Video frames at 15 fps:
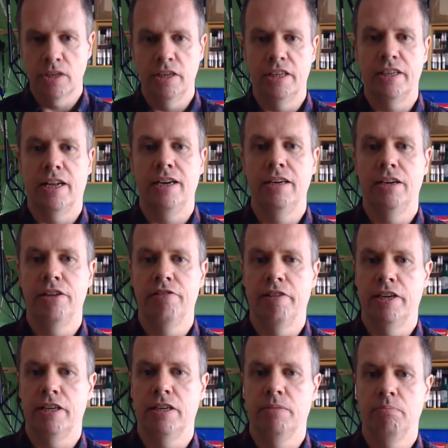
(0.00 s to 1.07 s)
an Italian
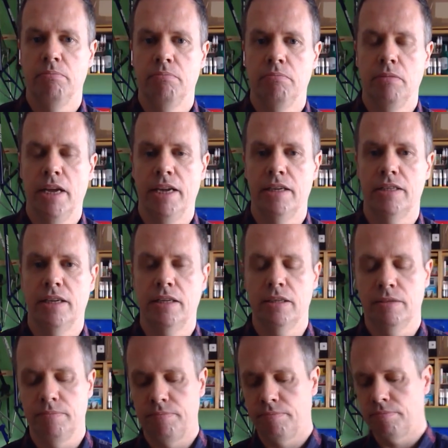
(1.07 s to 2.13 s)
threaded headset
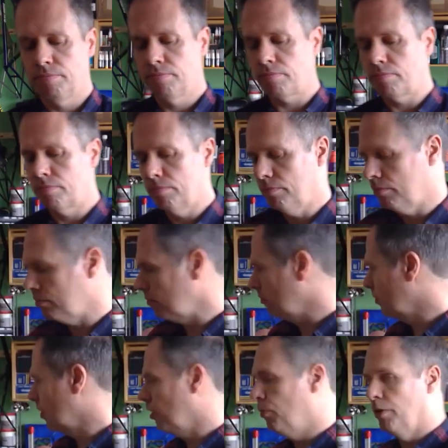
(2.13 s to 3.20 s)

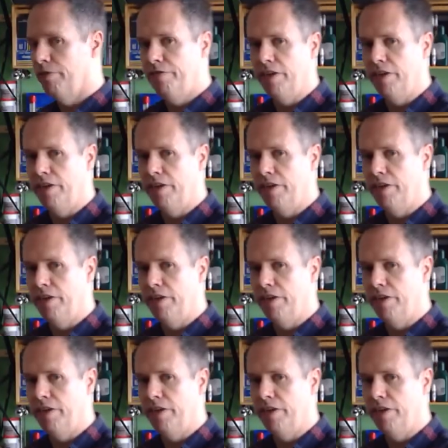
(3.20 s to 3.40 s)
will